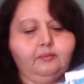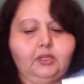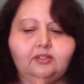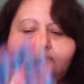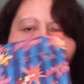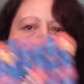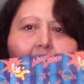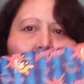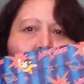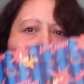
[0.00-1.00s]

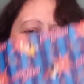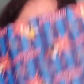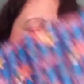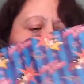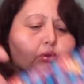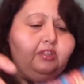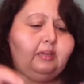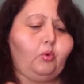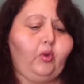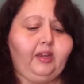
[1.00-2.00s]
solid. They hold
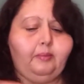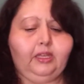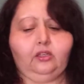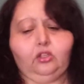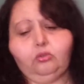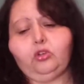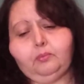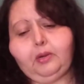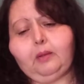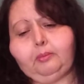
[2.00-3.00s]
up quite a bit, and you
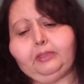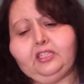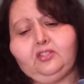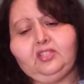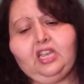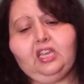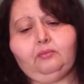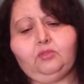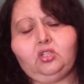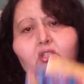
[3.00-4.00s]
could probably just take
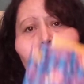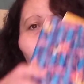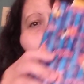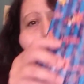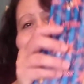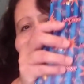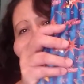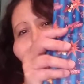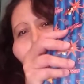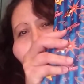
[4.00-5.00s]
them to the grocery
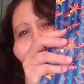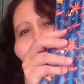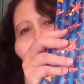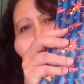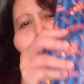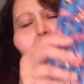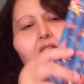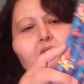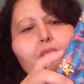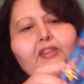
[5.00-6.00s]
store as well.
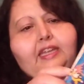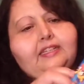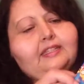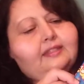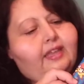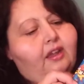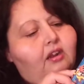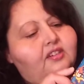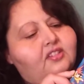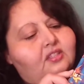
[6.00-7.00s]
But they
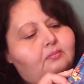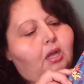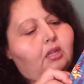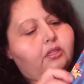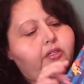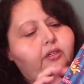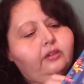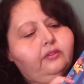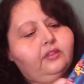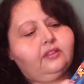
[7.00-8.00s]
are smaller
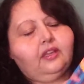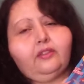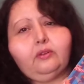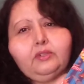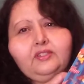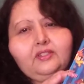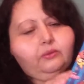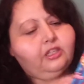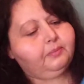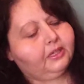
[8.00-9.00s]
than the other ones that
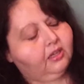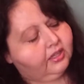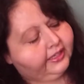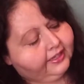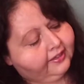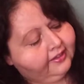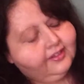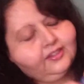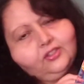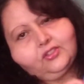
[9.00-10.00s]
we'd been hauling,
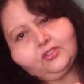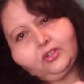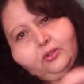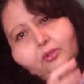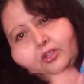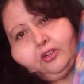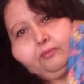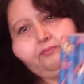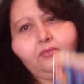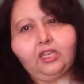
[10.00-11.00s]
so you know
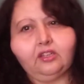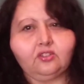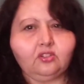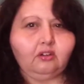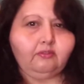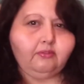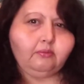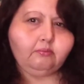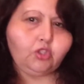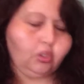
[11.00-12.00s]
they could serve
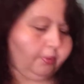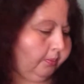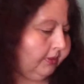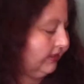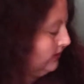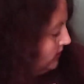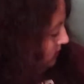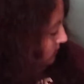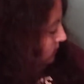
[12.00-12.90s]
two purposes.